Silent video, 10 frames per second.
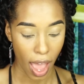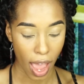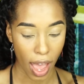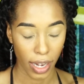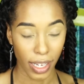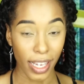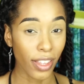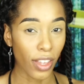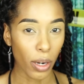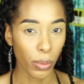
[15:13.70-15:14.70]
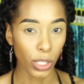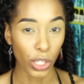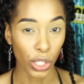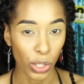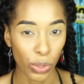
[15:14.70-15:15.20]
And he thought it was
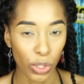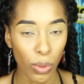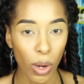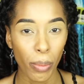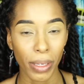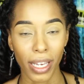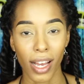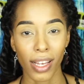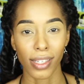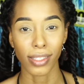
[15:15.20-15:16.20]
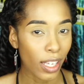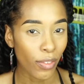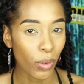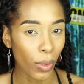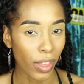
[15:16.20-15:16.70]
unusual because
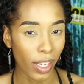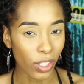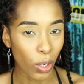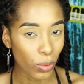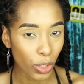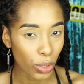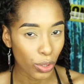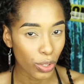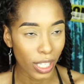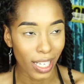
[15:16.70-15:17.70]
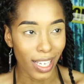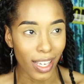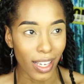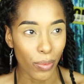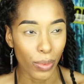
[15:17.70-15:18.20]
even with his own children,
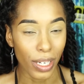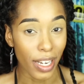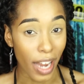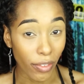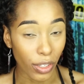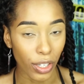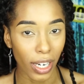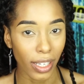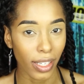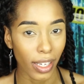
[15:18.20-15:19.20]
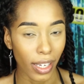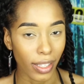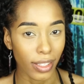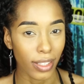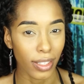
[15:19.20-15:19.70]
he would never
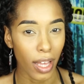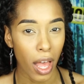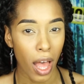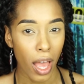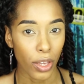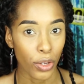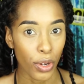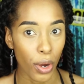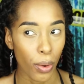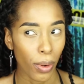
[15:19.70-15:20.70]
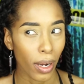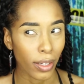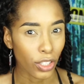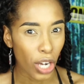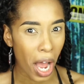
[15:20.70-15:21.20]
kiss you know,
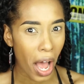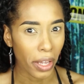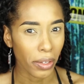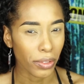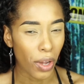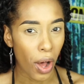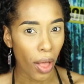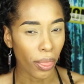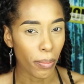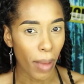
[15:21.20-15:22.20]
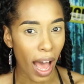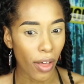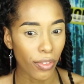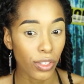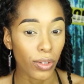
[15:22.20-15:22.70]
a child on the
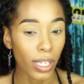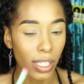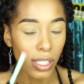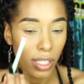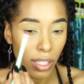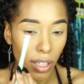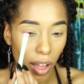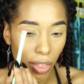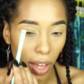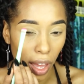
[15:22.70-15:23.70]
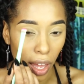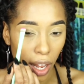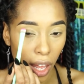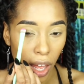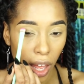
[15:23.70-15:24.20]
mouth. So he just thought
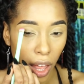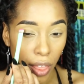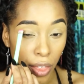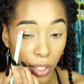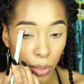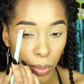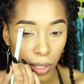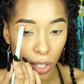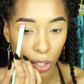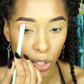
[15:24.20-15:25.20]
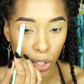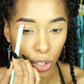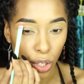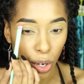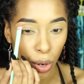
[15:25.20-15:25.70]
that this was
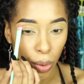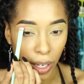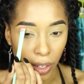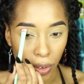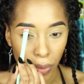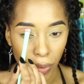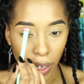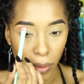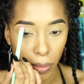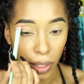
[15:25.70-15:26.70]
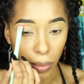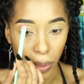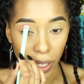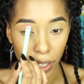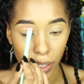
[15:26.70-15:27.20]
so incredibly
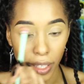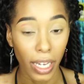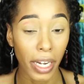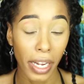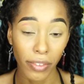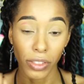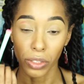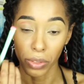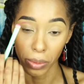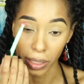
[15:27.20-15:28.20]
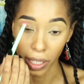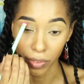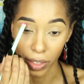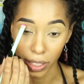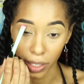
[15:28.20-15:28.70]
weird. And I'd have to agree with that
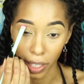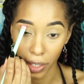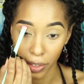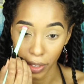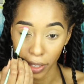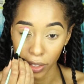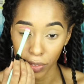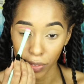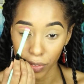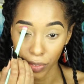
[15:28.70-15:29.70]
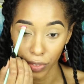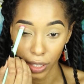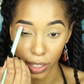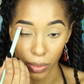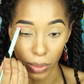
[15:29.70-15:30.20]
investigator. That's
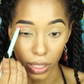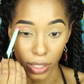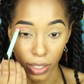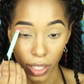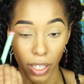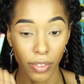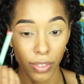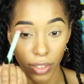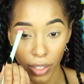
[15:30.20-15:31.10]
freaking weird as F.